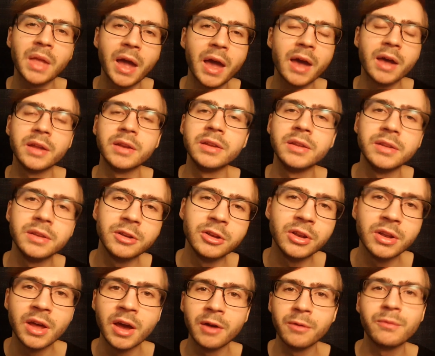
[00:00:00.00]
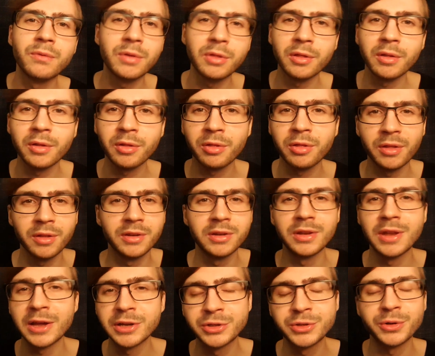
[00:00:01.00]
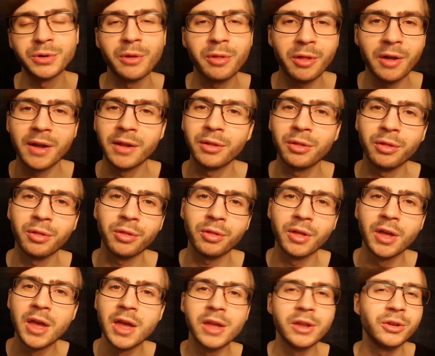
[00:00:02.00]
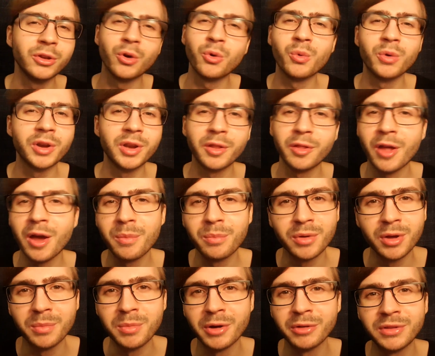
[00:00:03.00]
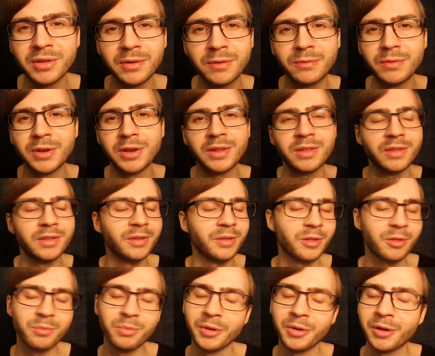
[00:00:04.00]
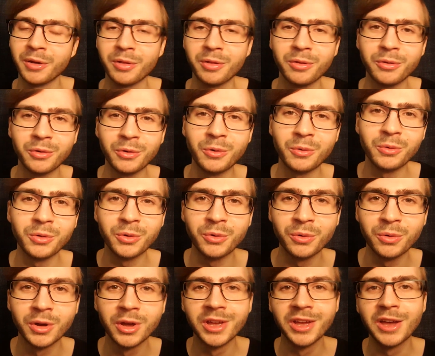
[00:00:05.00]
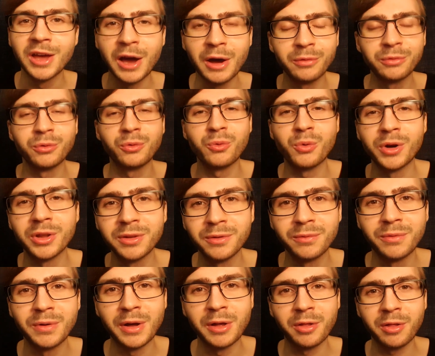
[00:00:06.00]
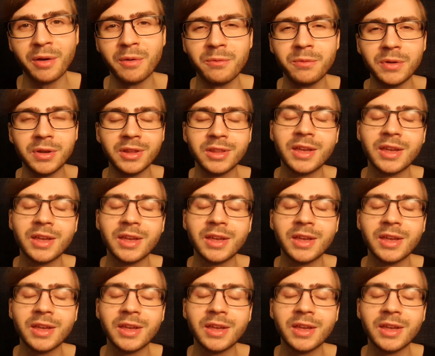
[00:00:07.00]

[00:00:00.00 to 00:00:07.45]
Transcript: and in physics, in natural sciences, no one is happy about infinities, because you have to quantify something. It